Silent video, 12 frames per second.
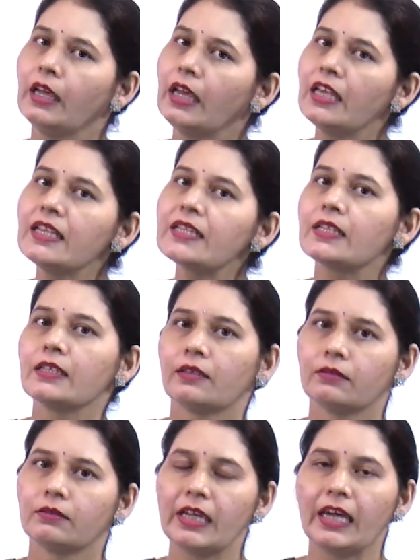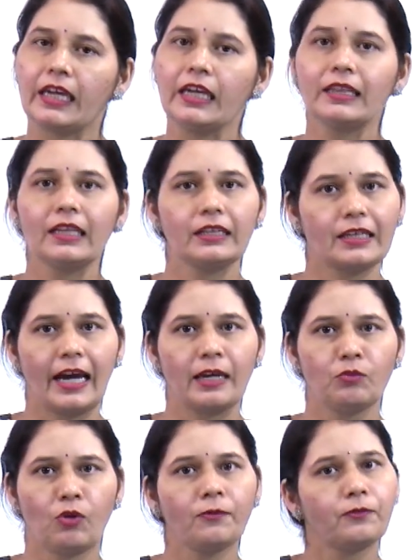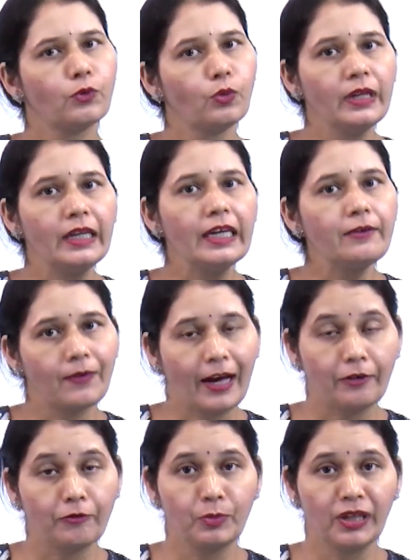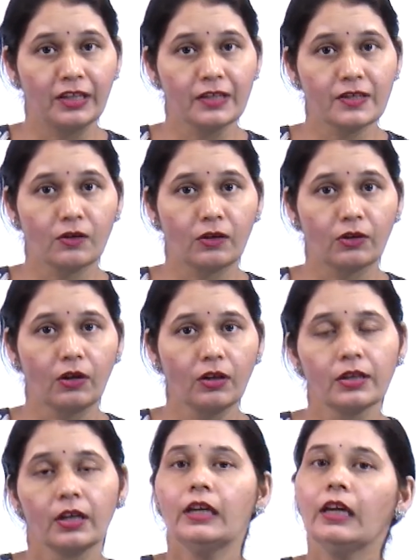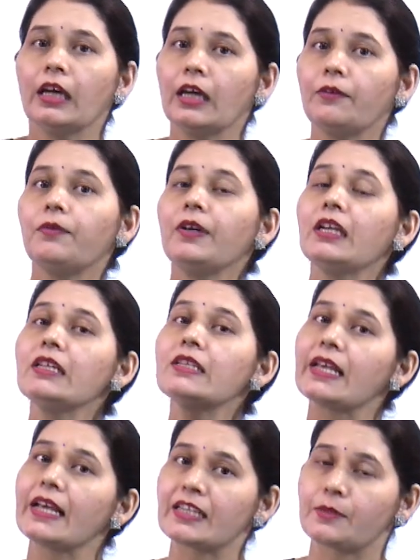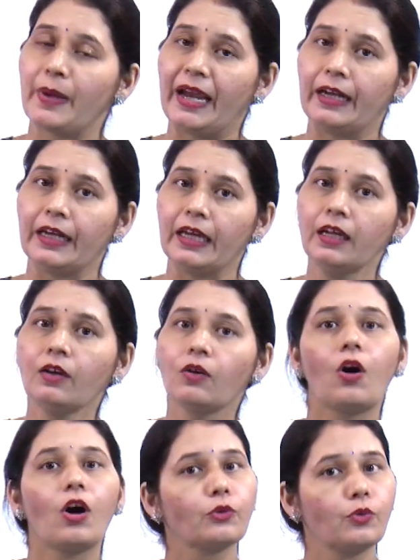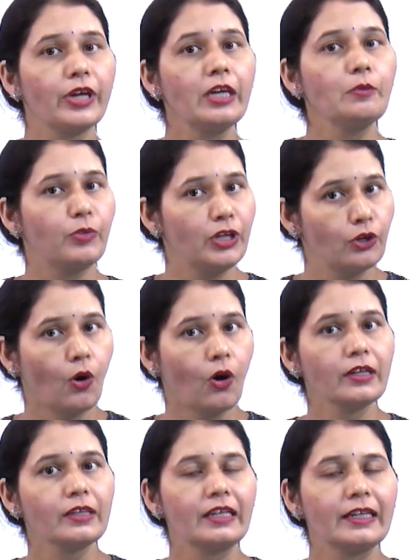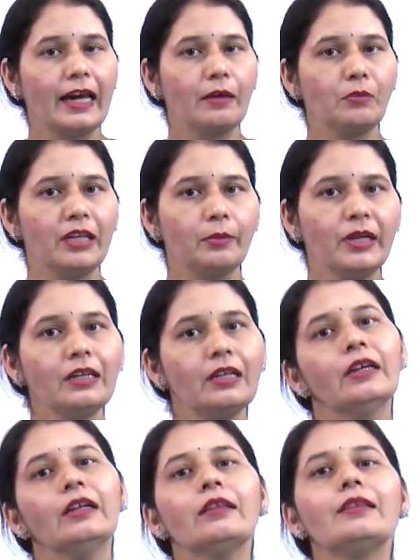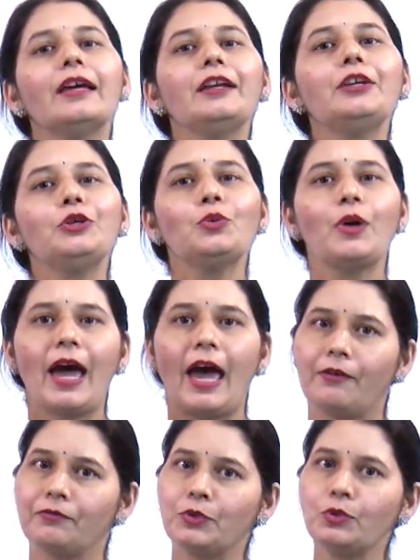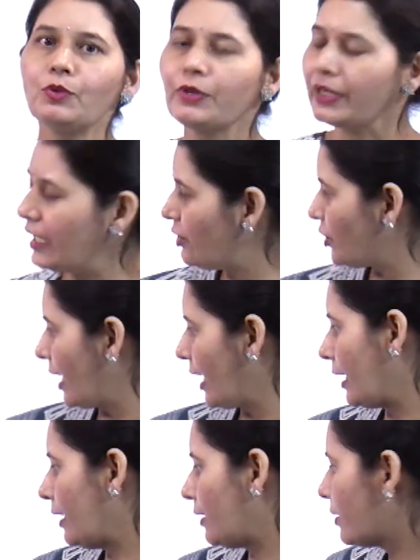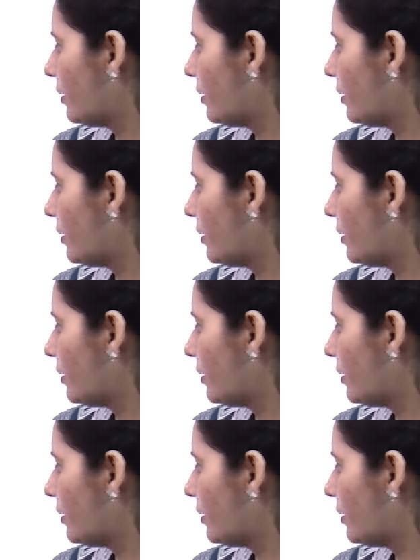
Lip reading: is taking the time of only 5 minutes or not. If it is expanding or going beyond the time limit, then you have to recheck it.